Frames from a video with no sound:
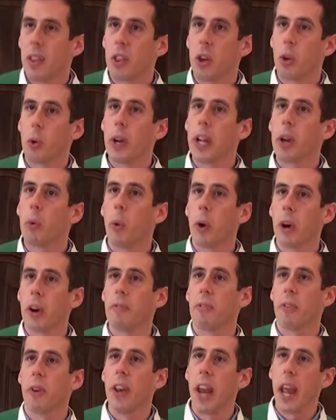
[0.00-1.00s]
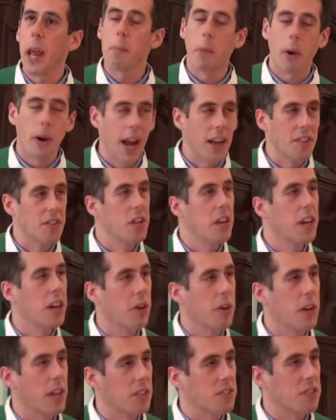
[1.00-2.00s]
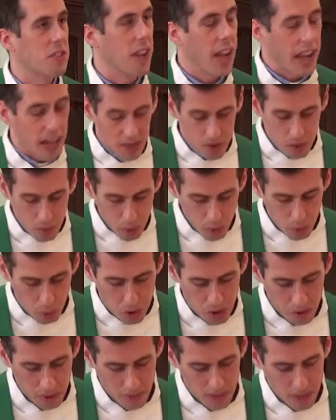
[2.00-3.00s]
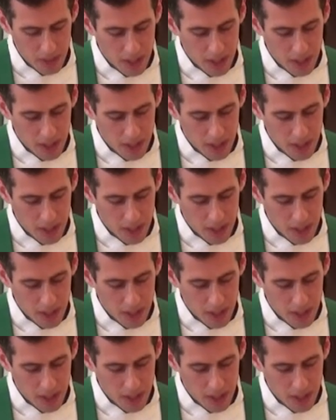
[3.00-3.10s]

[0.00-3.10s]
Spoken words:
The Greek word for neighbor has nearness at its root.